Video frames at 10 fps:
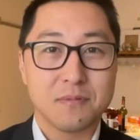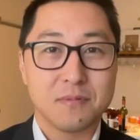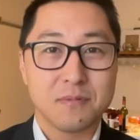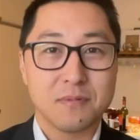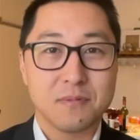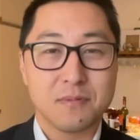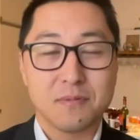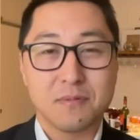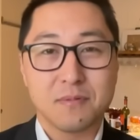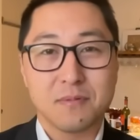
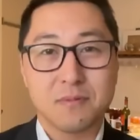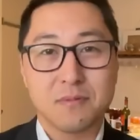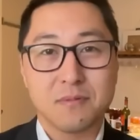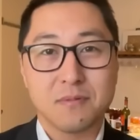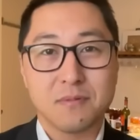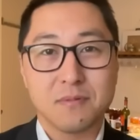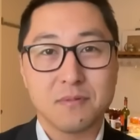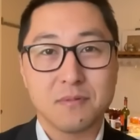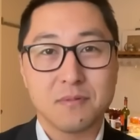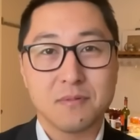
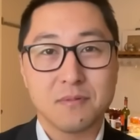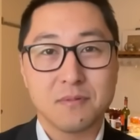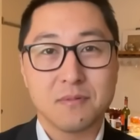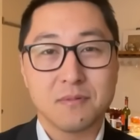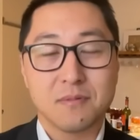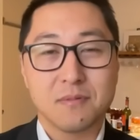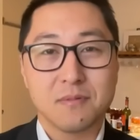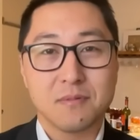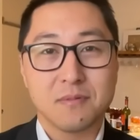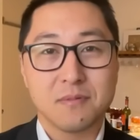
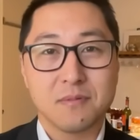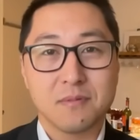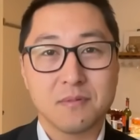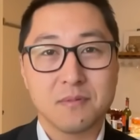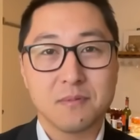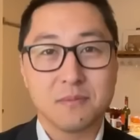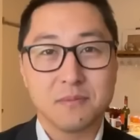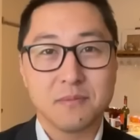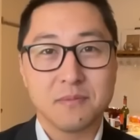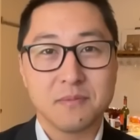
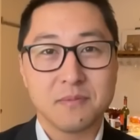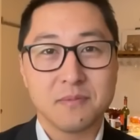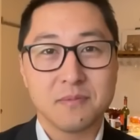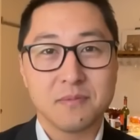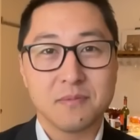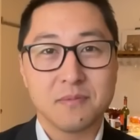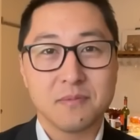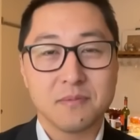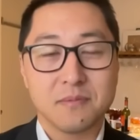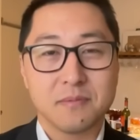
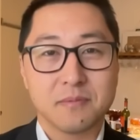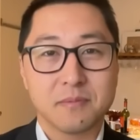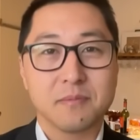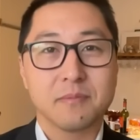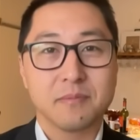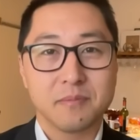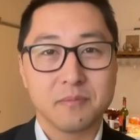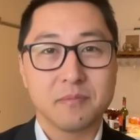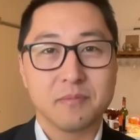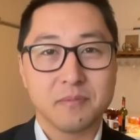
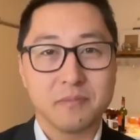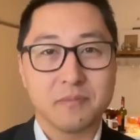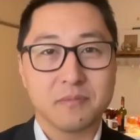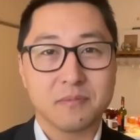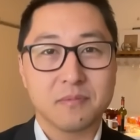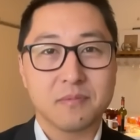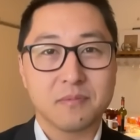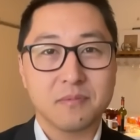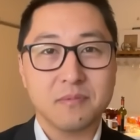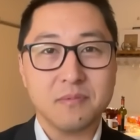
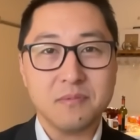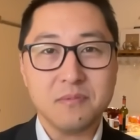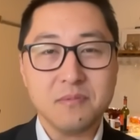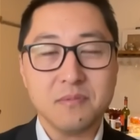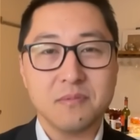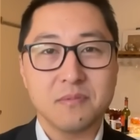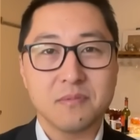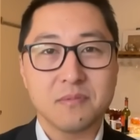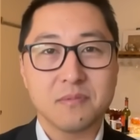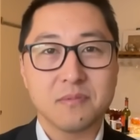[no speech]